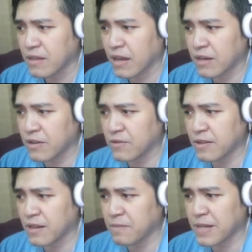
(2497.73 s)
I can use
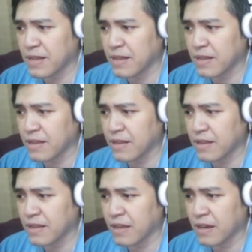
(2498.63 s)
a little bit.
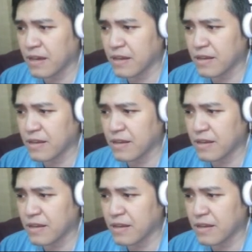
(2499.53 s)
Yeah.